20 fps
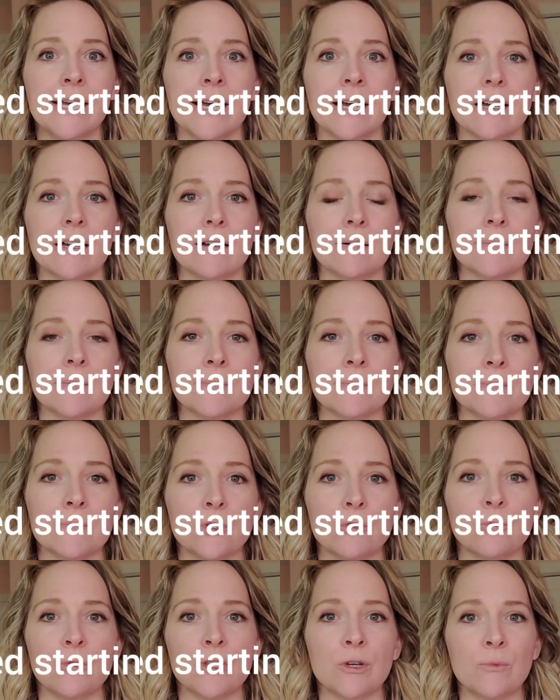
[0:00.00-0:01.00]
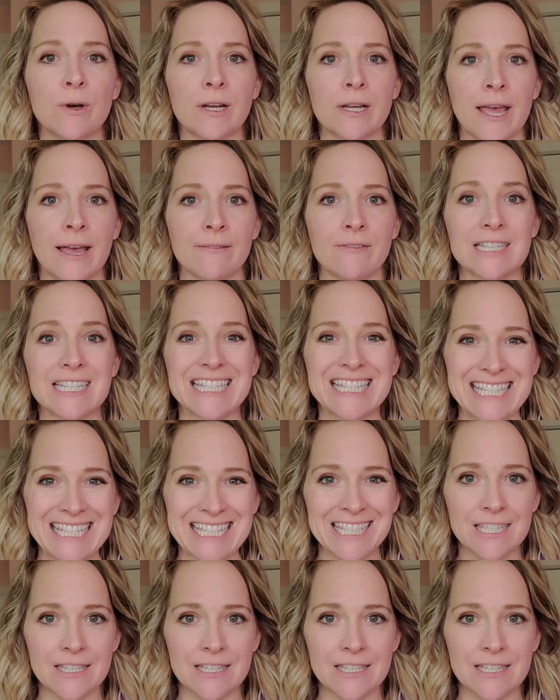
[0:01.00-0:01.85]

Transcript: You really want to have a seed